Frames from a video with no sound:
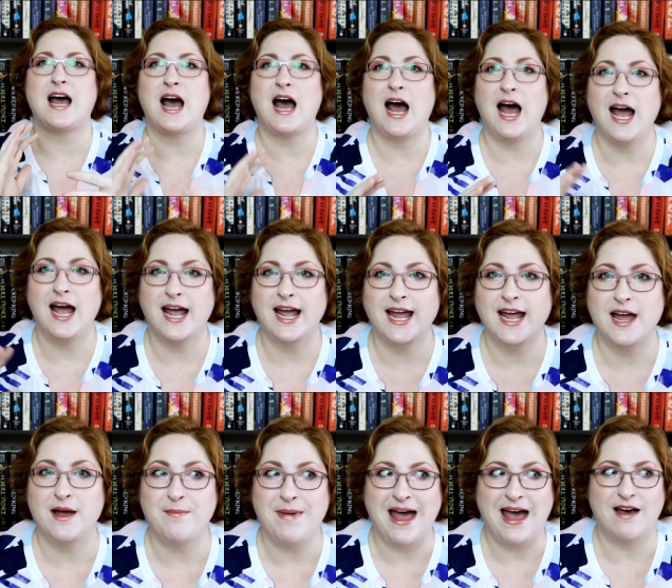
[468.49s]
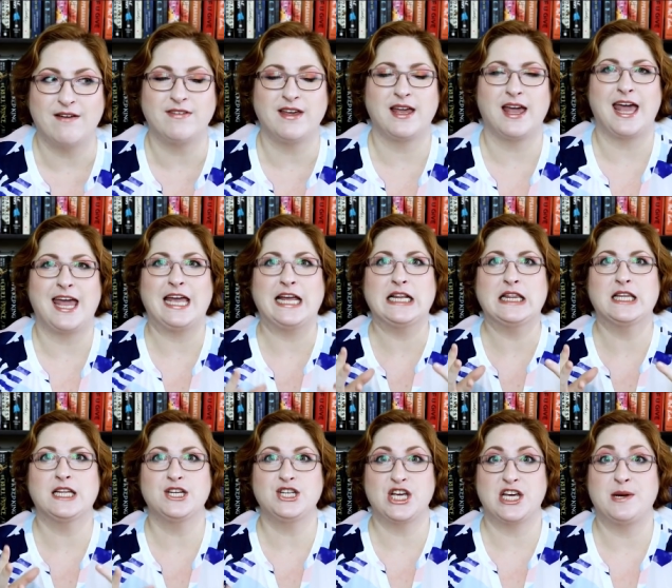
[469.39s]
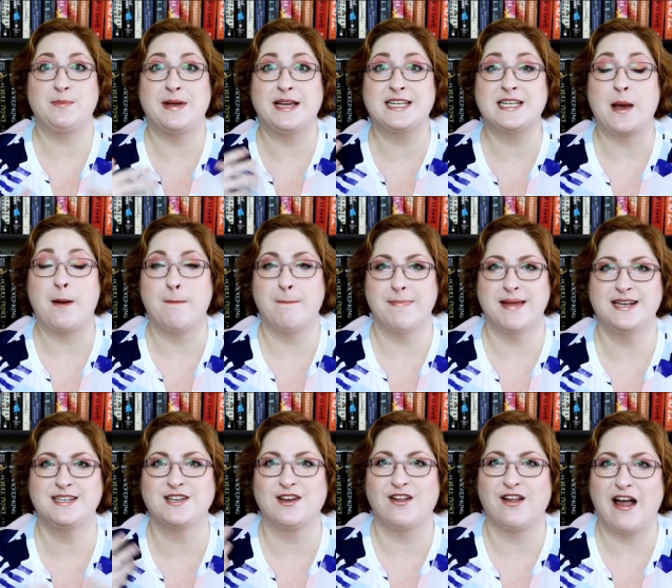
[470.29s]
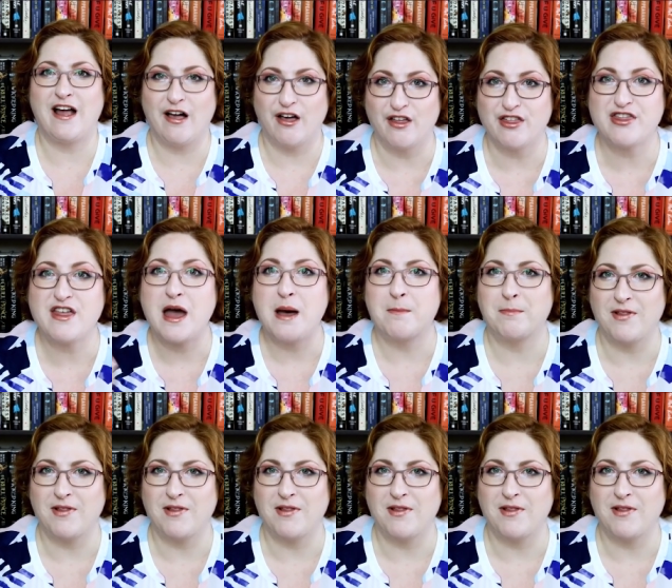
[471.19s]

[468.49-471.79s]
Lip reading: I am having a legitimate mental health